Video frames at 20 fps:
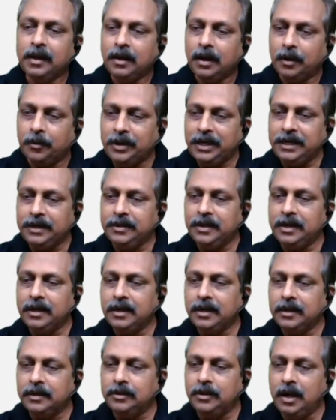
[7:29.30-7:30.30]
read the
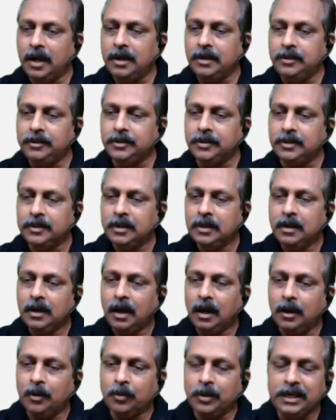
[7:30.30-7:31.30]
headlines,
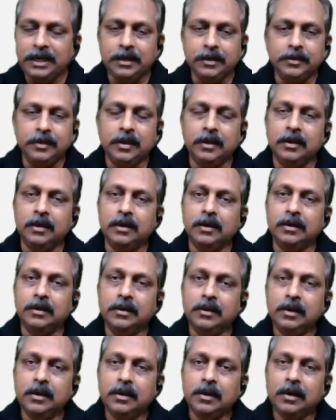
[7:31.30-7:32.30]
read the
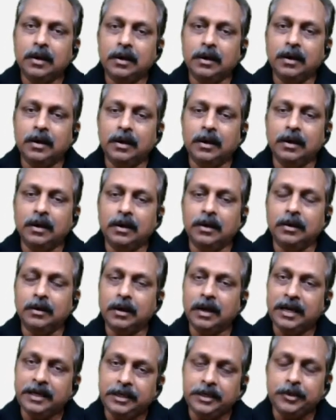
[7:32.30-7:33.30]

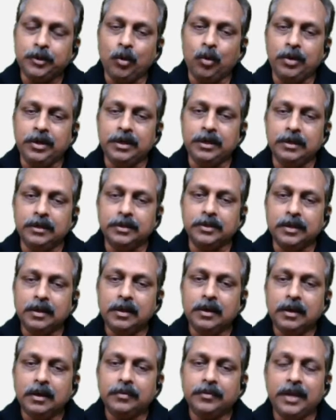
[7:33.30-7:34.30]
editorials.
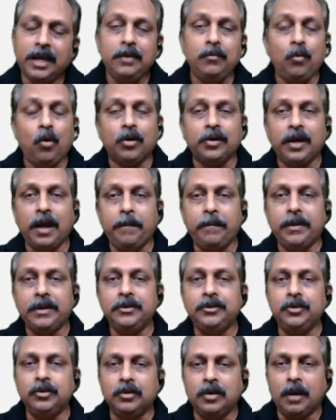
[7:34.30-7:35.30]
Then what
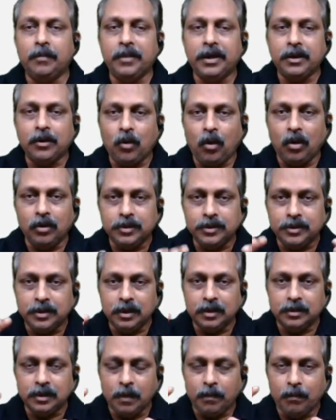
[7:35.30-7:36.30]
happens? You come across
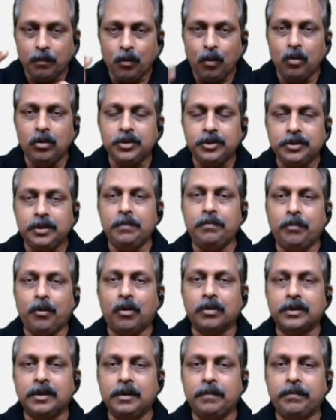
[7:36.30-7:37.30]
the most
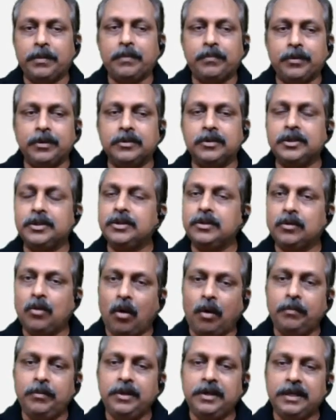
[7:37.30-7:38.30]
important prepositional
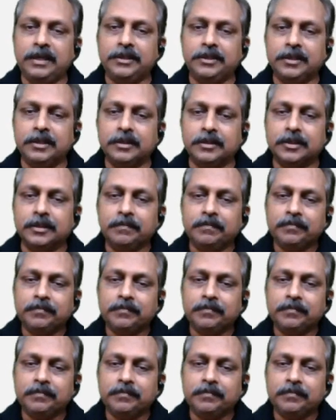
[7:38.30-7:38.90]
combinations.